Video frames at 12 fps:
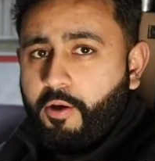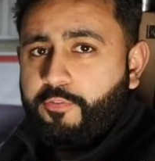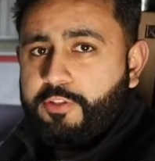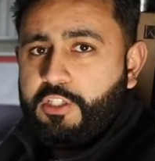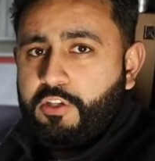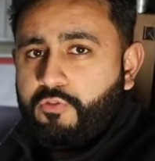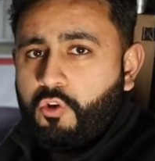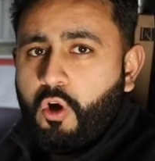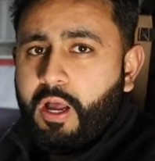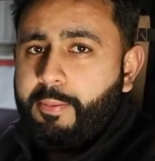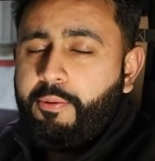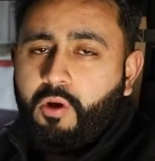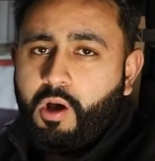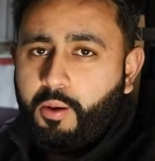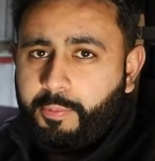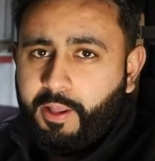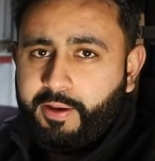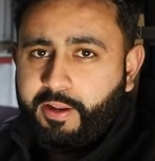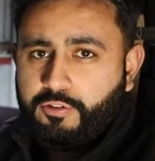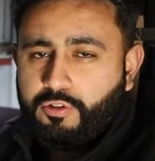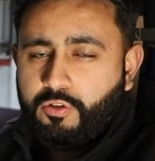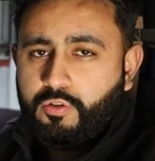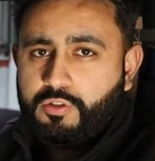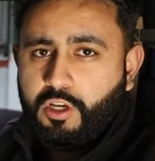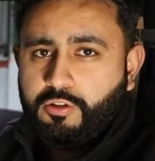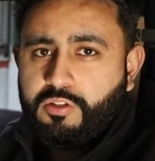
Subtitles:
obviously you've got Apple Carplay and Android Auto,